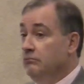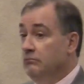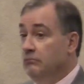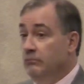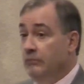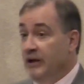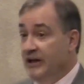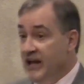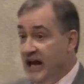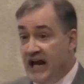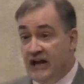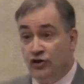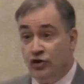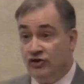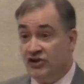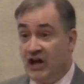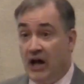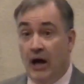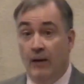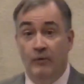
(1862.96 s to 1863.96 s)
When the angels
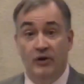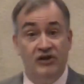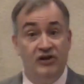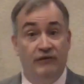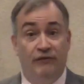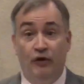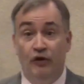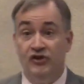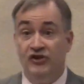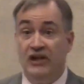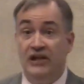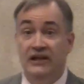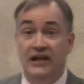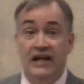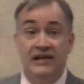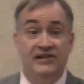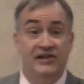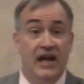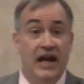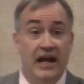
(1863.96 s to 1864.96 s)
come, what's the first thing
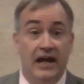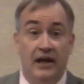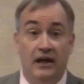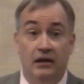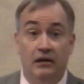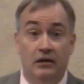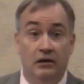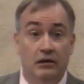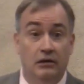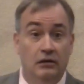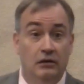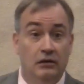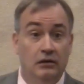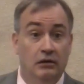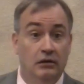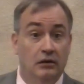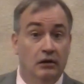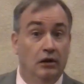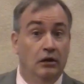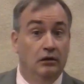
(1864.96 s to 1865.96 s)
they say?
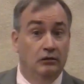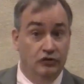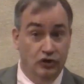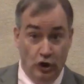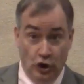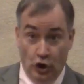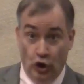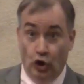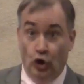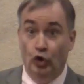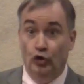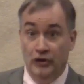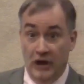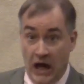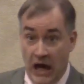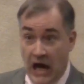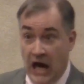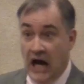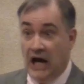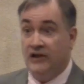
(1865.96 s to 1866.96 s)
Do
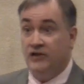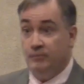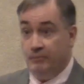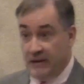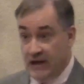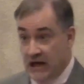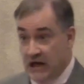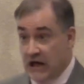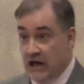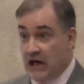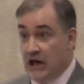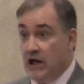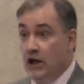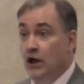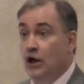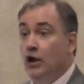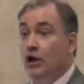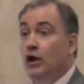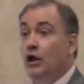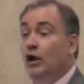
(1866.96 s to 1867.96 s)
not be
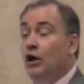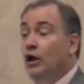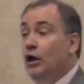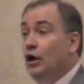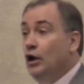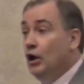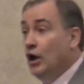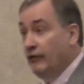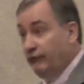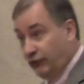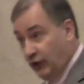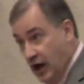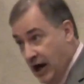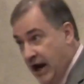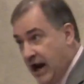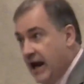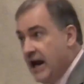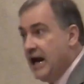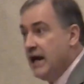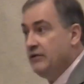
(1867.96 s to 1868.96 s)

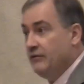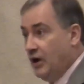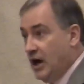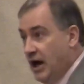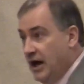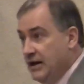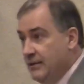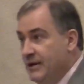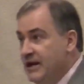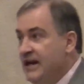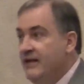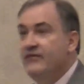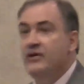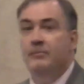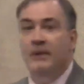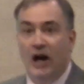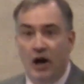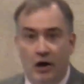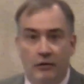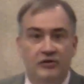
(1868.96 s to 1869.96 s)
afraid, right? I mean, even
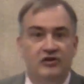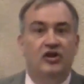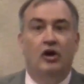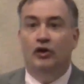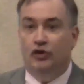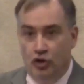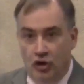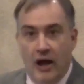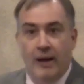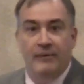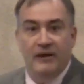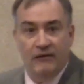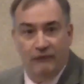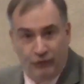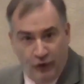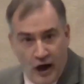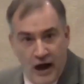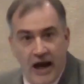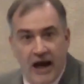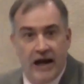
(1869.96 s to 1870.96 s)
Mary was told, do not be
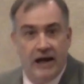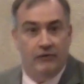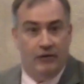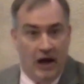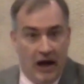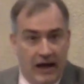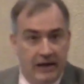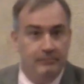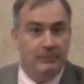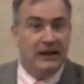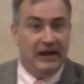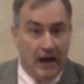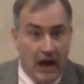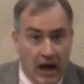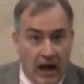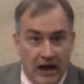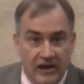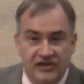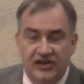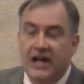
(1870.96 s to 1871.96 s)
afraid, right?
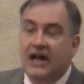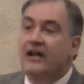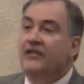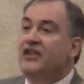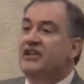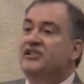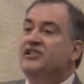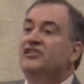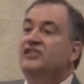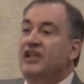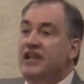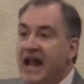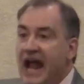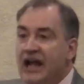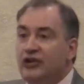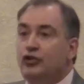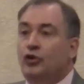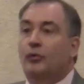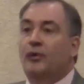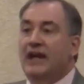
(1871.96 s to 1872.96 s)
Because this is the
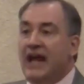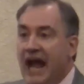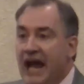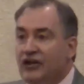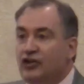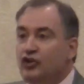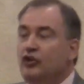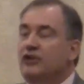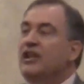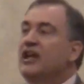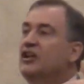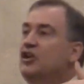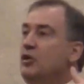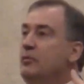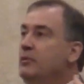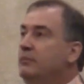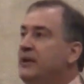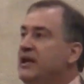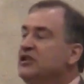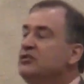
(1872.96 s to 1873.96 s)
natural reaction that
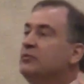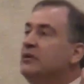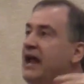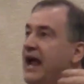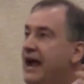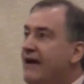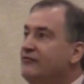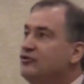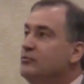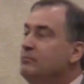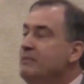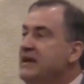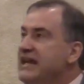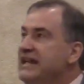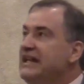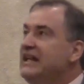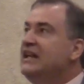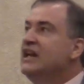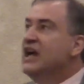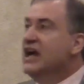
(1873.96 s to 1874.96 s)
human beings would have to
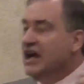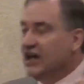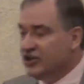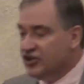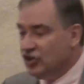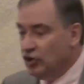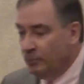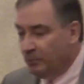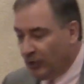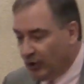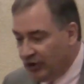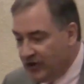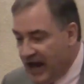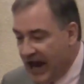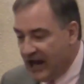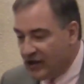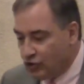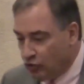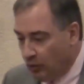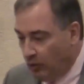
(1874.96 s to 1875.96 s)
meeting a
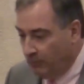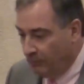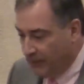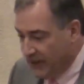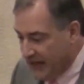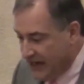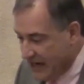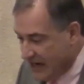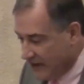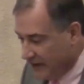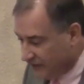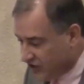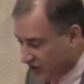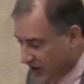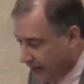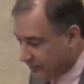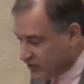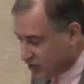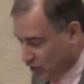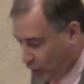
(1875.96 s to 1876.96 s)
supernatural being of
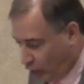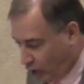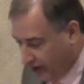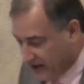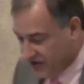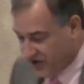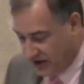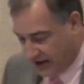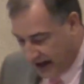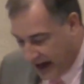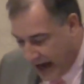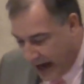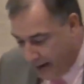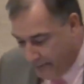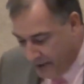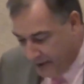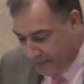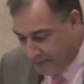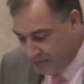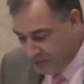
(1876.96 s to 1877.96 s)
some sort. It's a
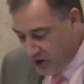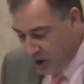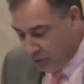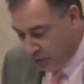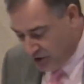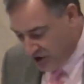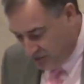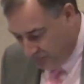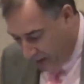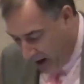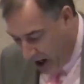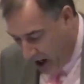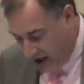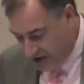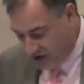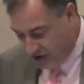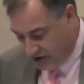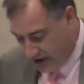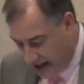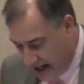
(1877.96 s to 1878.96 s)
common
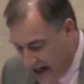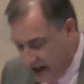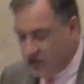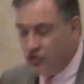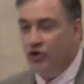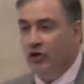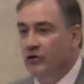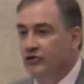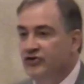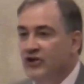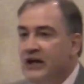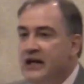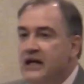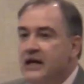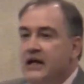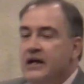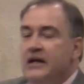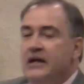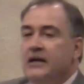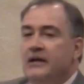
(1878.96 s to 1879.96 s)
response to angels.
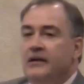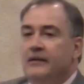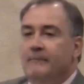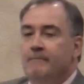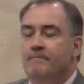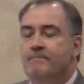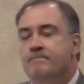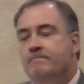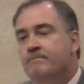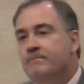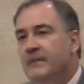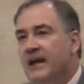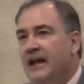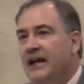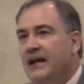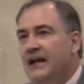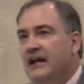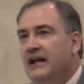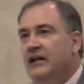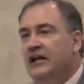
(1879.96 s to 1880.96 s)

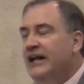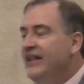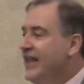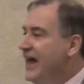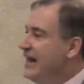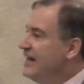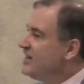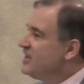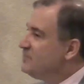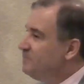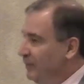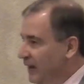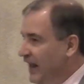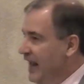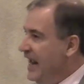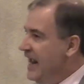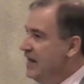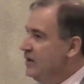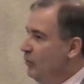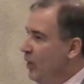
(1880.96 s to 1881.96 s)
Can that
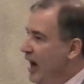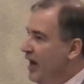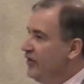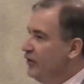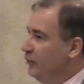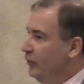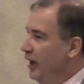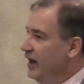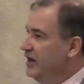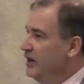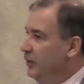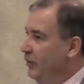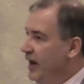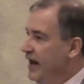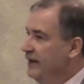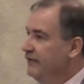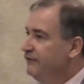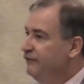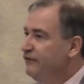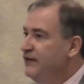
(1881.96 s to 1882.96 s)
explain why they're running away
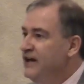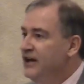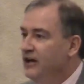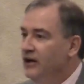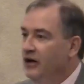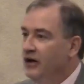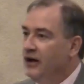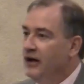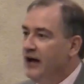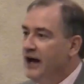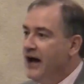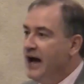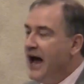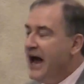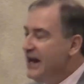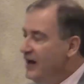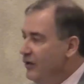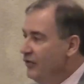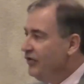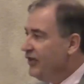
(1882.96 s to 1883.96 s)
in fear?
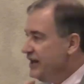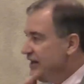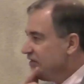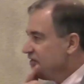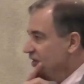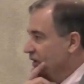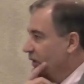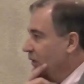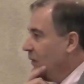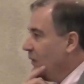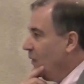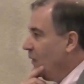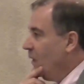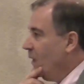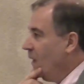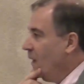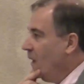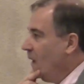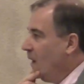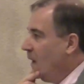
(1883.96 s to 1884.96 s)
I don't think so.
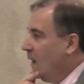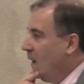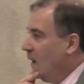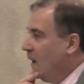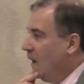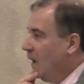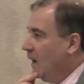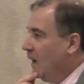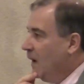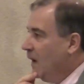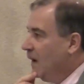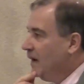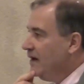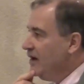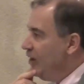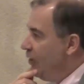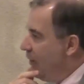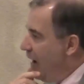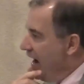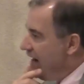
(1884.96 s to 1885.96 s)
You
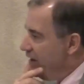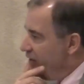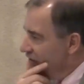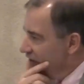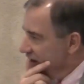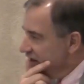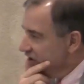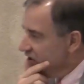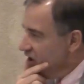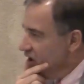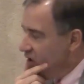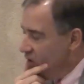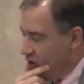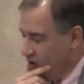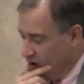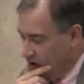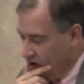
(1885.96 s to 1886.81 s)
know why I don't think so?